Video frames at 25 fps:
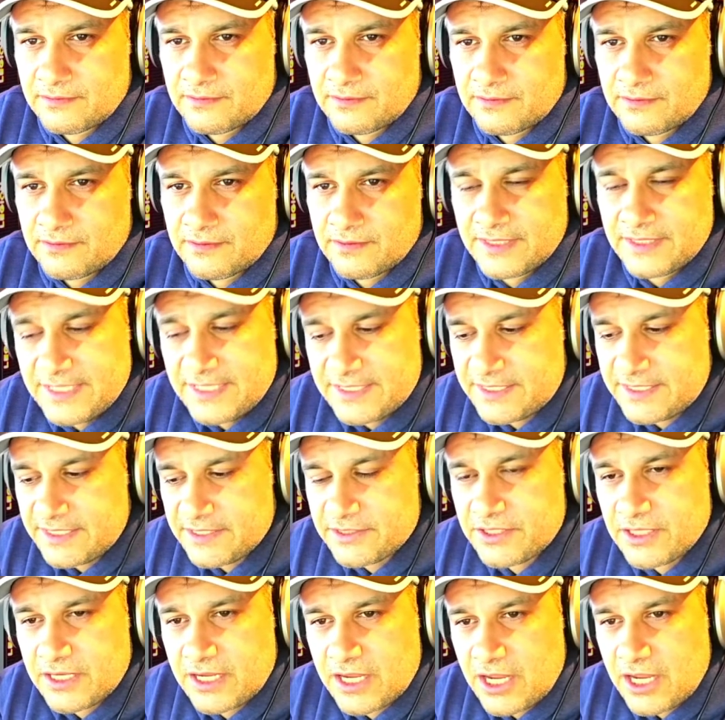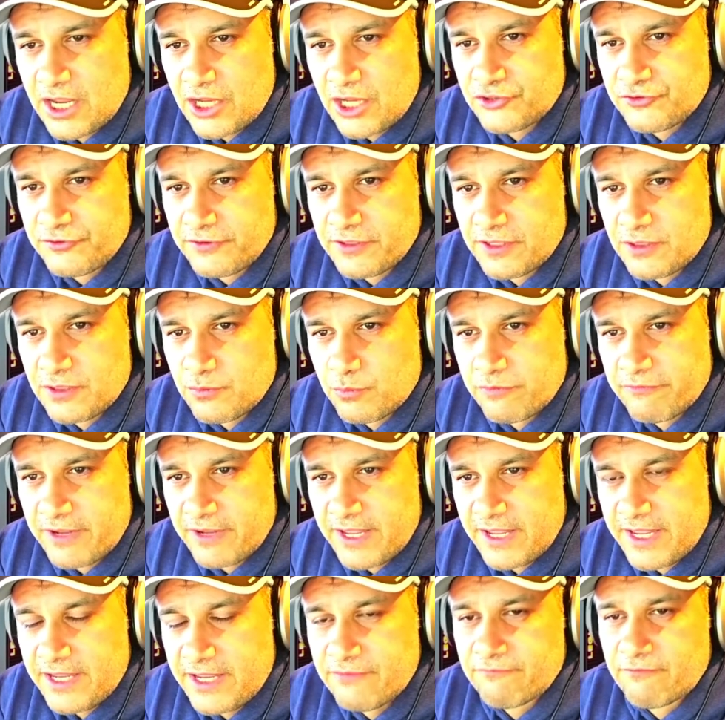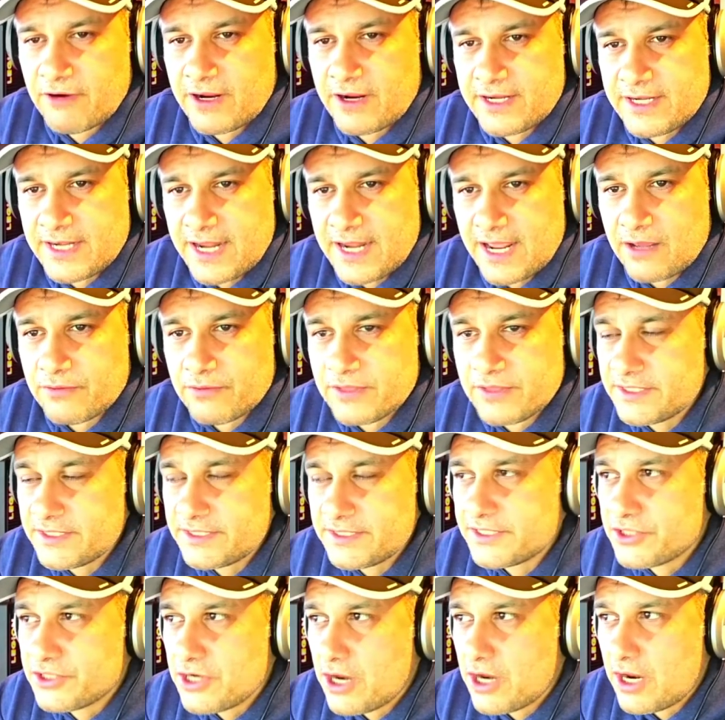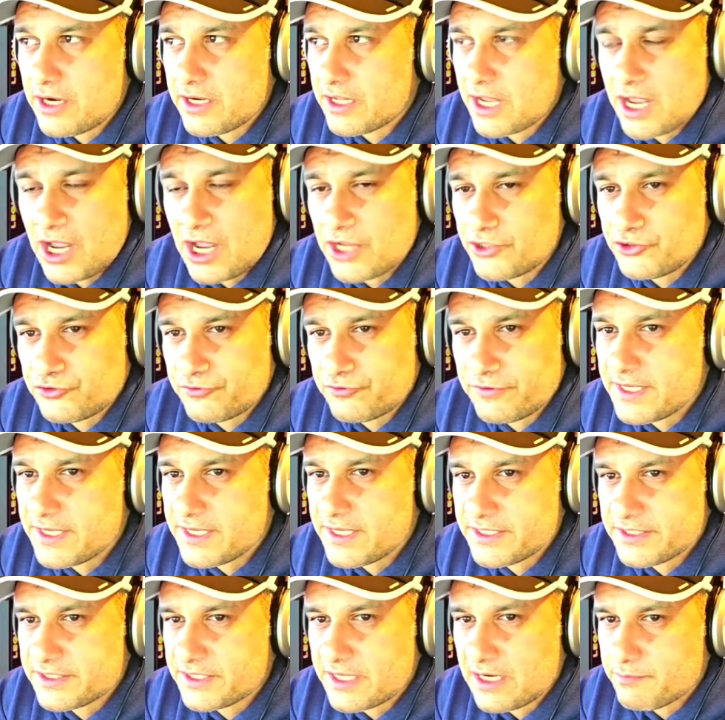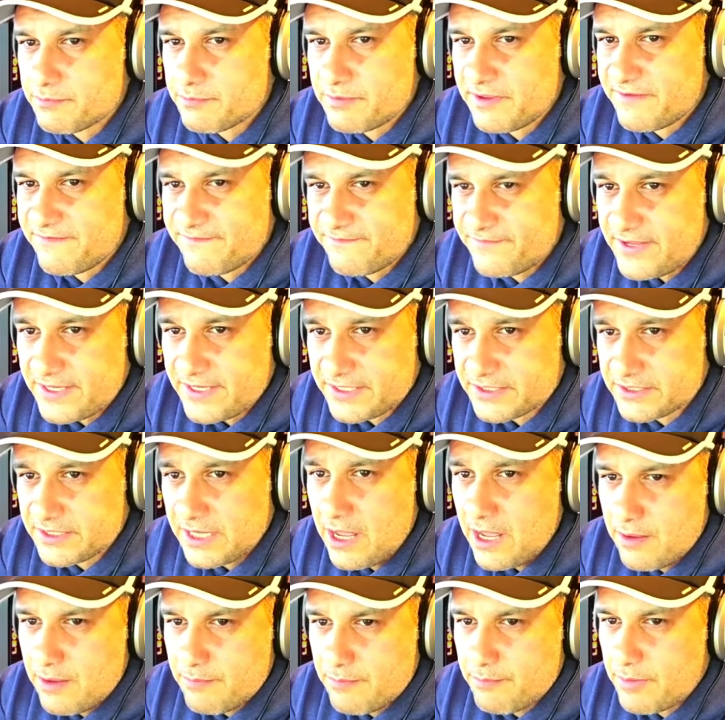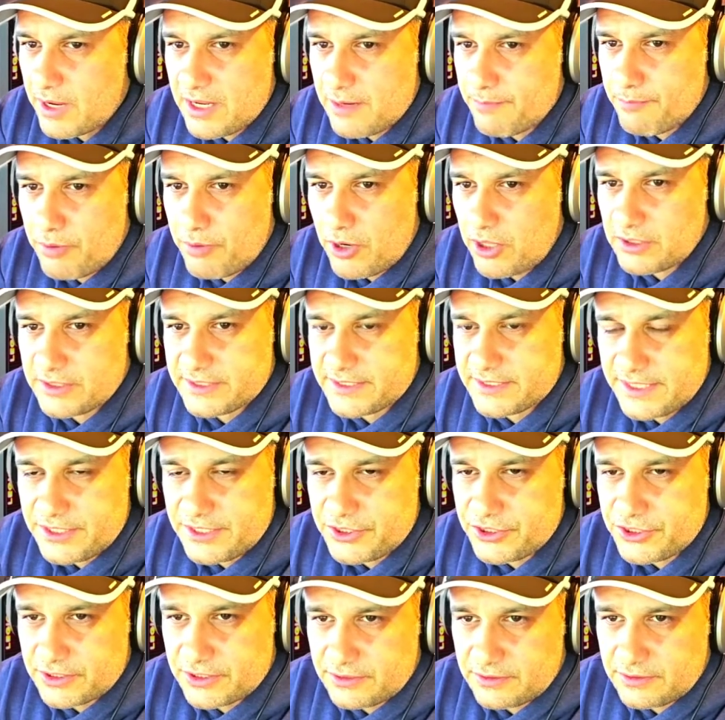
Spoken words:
This is the country that we're in right now. This is not a country that is going to be fixed by a politician.